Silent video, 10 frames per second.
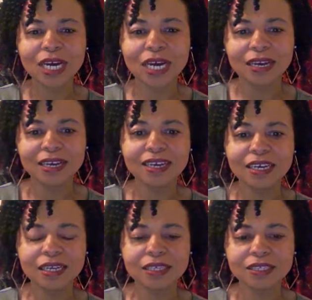
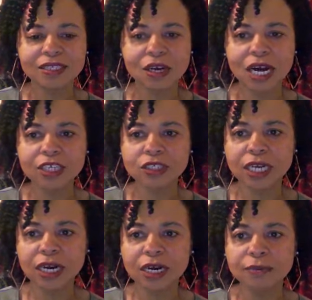Okay, so,
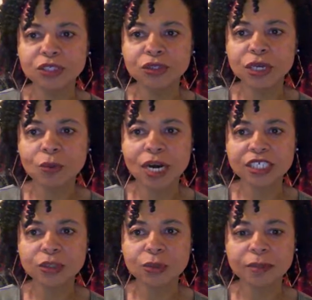Audrey, um, you
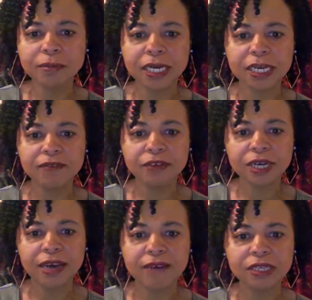can watch the
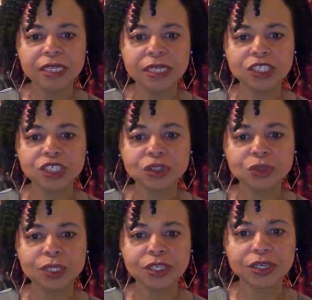replay if you're having
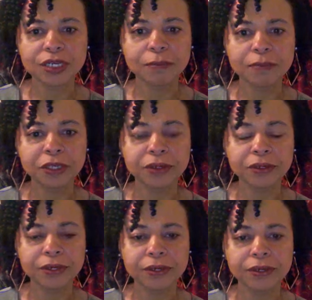issues with your
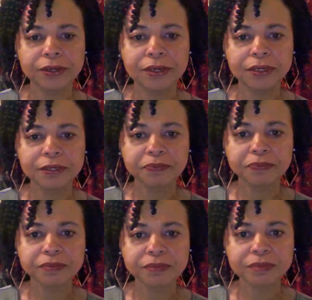computer.
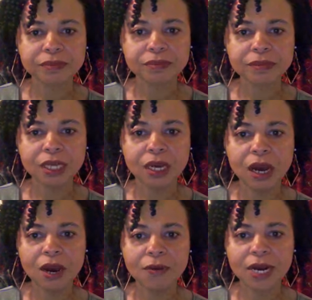
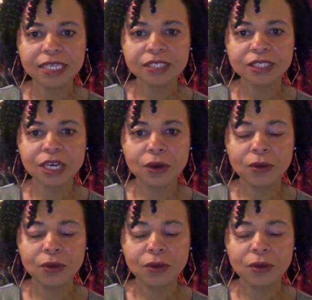All right.